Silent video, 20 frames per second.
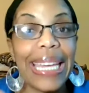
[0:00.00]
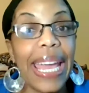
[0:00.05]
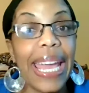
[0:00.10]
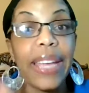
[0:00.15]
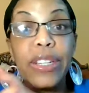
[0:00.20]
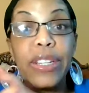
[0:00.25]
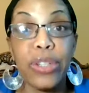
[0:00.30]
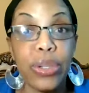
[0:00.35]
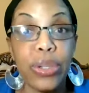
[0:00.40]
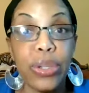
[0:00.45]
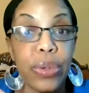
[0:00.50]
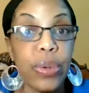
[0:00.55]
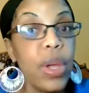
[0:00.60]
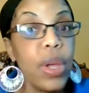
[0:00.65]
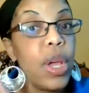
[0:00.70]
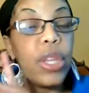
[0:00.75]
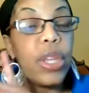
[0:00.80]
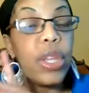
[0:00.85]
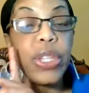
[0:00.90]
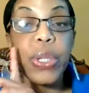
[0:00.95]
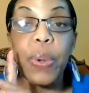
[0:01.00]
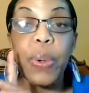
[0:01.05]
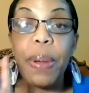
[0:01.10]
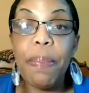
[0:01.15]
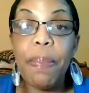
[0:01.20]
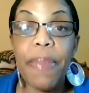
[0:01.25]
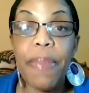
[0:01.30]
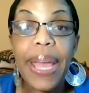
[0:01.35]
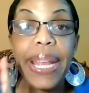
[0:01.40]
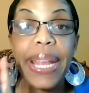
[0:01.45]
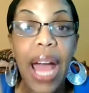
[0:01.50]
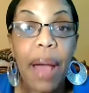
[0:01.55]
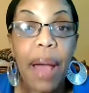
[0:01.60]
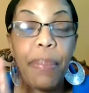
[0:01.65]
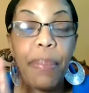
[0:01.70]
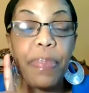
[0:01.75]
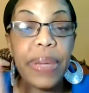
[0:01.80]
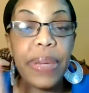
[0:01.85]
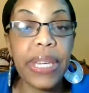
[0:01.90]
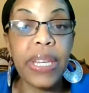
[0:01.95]
So it may not be
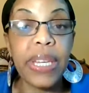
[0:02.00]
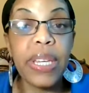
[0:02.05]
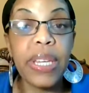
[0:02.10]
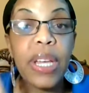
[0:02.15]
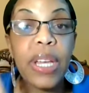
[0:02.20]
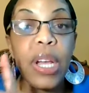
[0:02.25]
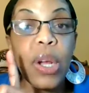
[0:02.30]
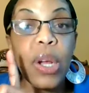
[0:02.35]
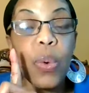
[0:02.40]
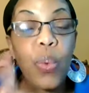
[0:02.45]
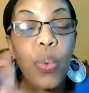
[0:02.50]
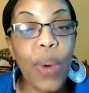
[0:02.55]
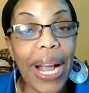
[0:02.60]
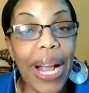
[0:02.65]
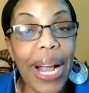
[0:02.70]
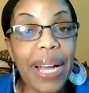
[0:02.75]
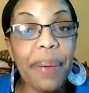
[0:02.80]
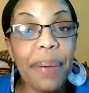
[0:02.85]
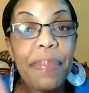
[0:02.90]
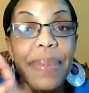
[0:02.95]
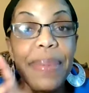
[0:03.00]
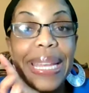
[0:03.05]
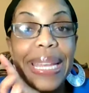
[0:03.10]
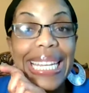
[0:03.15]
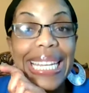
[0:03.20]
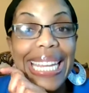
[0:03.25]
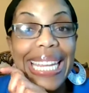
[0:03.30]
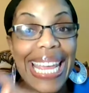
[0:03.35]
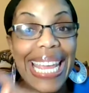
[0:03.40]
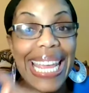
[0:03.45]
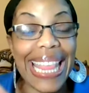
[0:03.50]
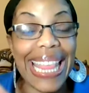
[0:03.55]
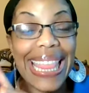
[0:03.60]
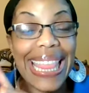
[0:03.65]
recommended in that case.